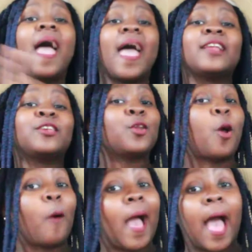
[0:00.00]
And you
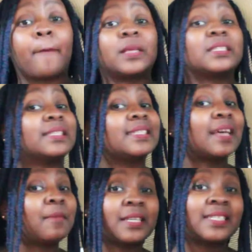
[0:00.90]
know what happens in
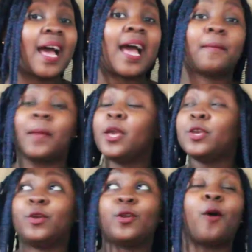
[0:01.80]
summertime,
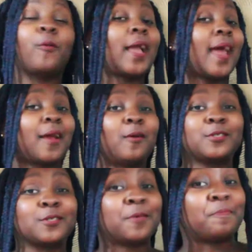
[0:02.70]
you know, we gotta go
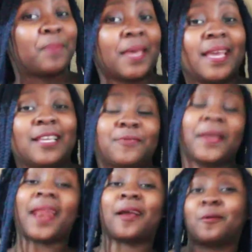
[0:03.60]
to the beach, we
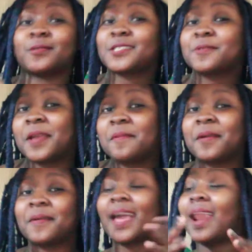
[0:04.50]
gotta go
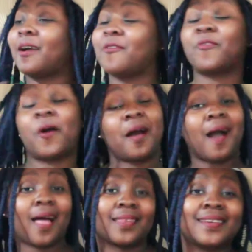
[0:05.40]
swimming, we gotta go for a
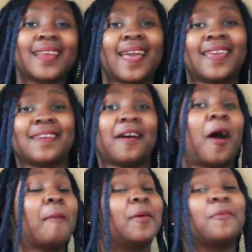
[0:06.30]
holiday, you know,
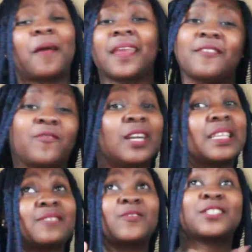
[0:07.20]
I've been waiting for
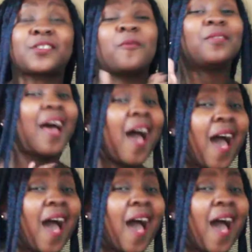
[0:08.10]
this for so long.